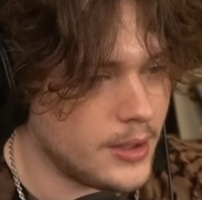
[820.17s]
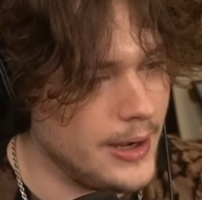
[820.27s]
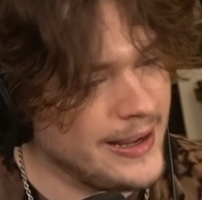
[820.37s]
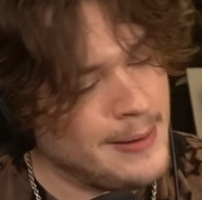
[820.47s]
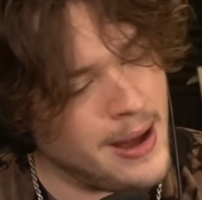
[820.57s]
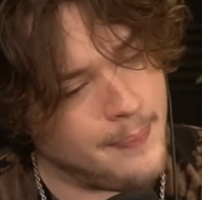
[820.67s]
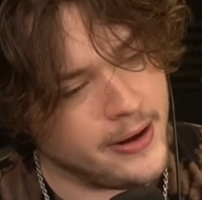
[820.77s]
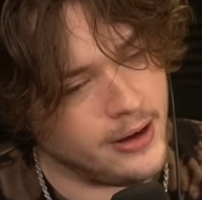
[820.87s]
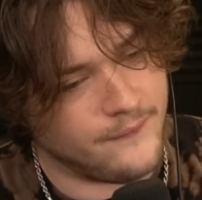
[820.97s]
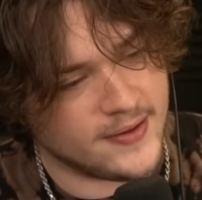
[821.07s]
I gave my
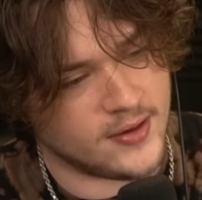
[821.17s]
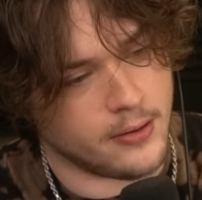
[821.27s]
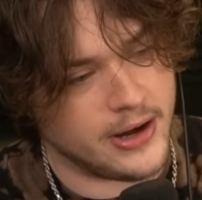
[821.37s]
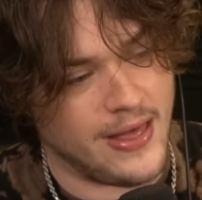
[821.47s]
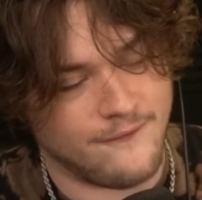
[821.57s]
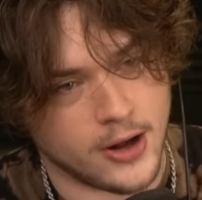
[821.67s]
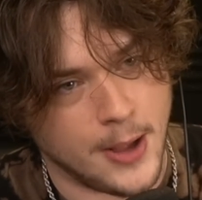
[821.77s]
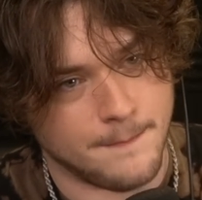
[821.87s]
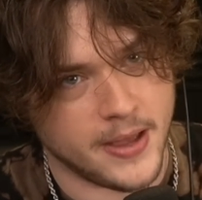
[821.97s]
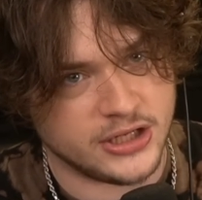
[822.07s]
opinion on Vest already, that
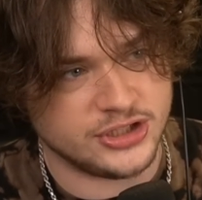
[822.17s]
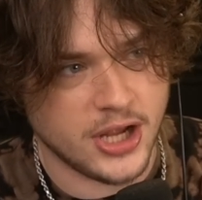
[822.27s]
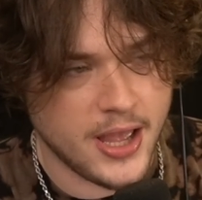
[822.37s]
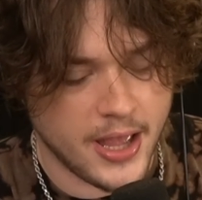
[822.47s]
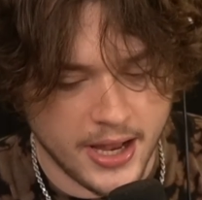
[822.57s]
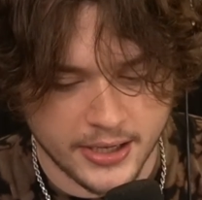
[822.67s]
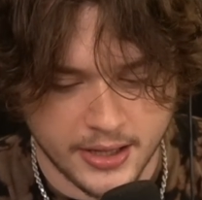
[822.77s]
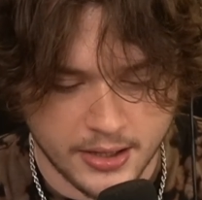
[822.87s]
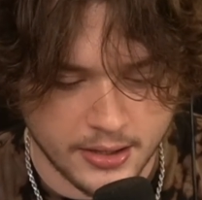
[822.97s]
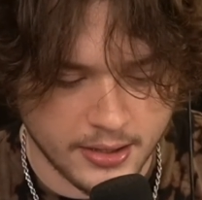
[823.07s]
fucking bitch and
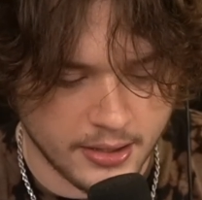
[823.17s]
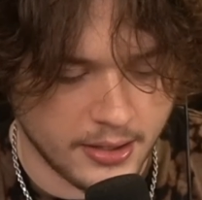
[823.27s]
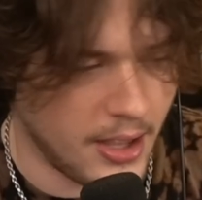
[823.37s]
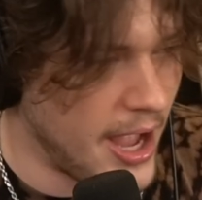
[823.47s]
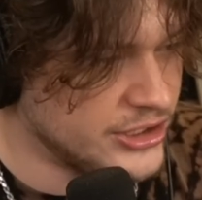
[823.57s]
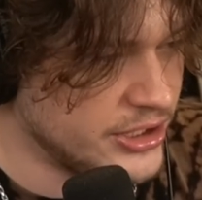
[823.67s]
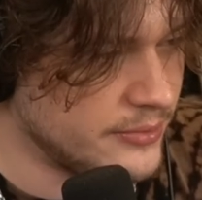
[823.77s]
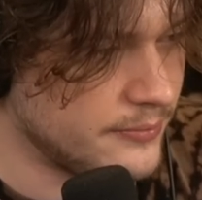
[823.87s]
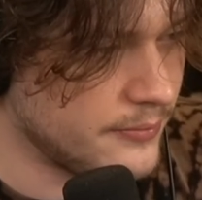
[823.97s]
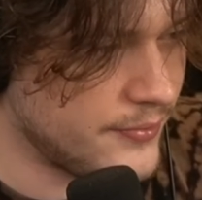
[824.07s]
Kaijin.